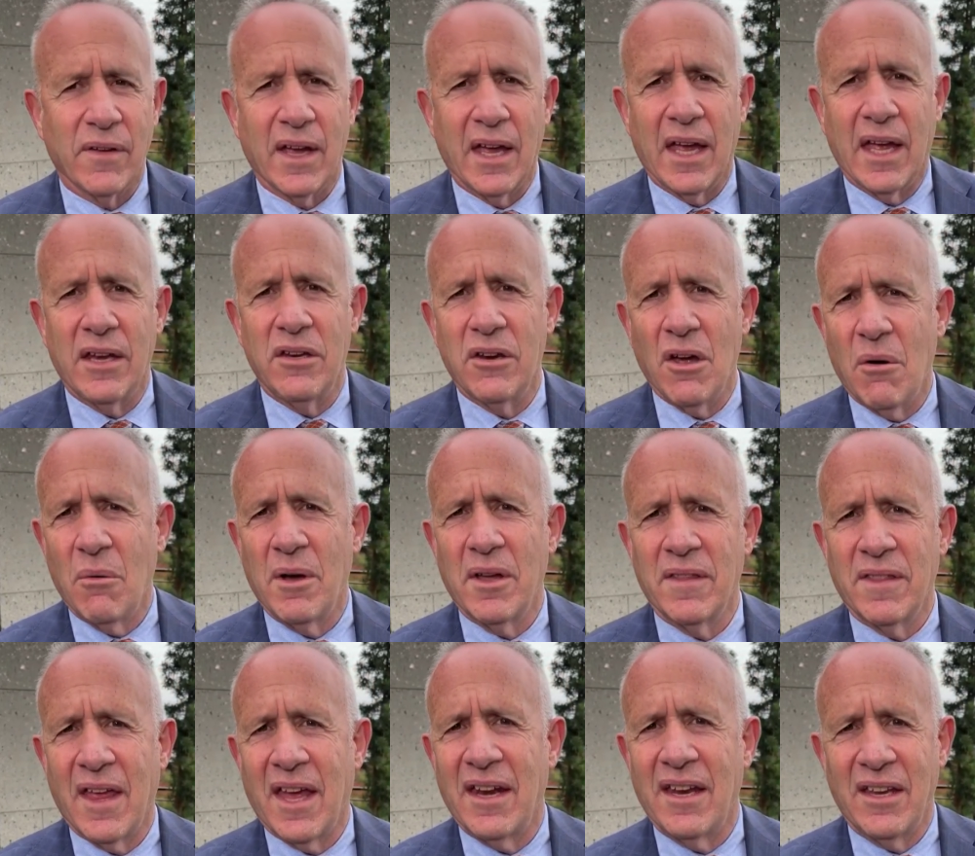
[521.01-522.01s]
and knowing
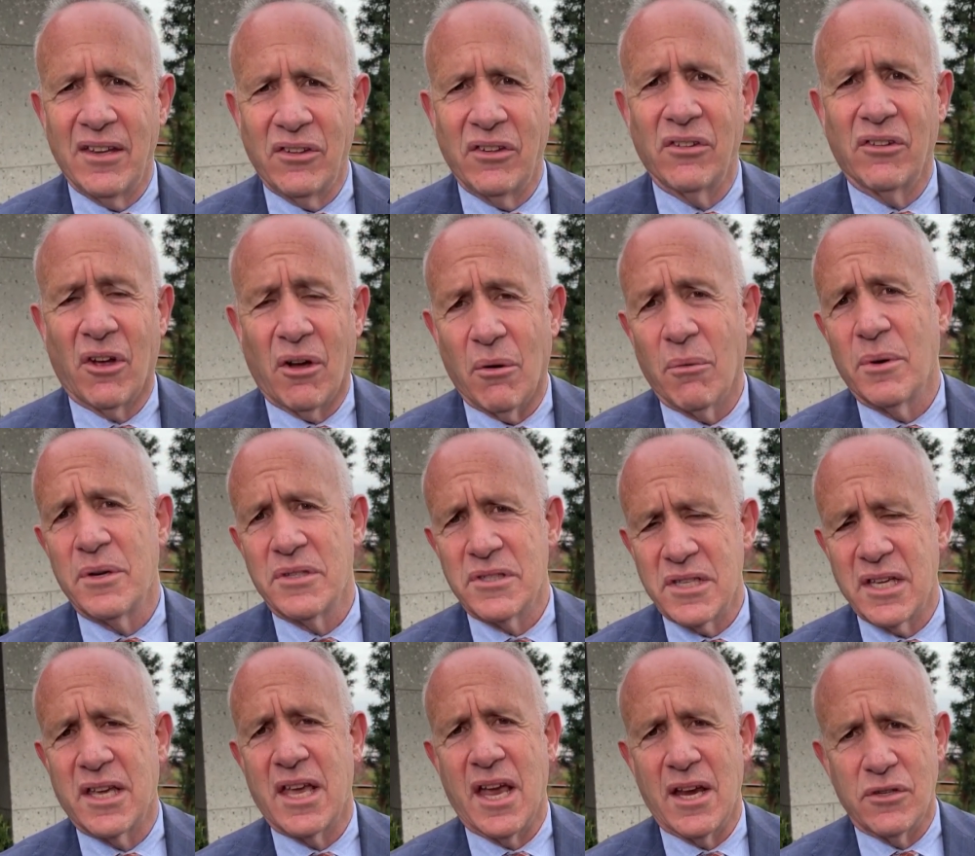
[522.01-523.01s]
that isn't always the
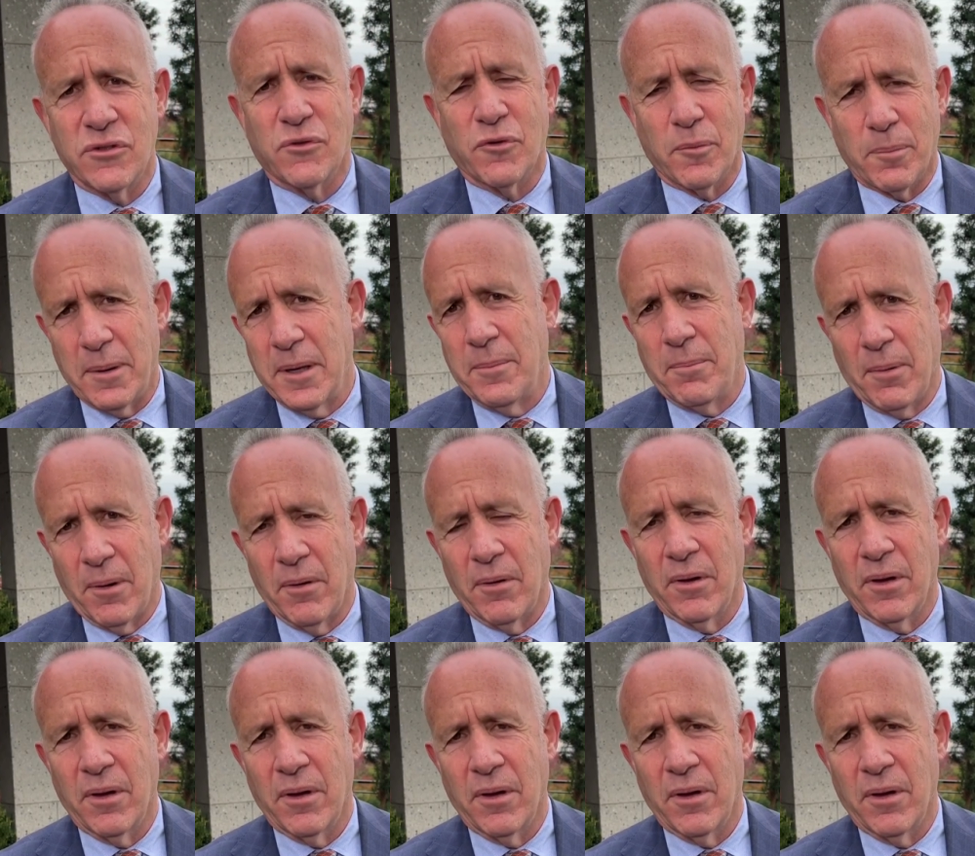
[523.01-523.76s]
case for people.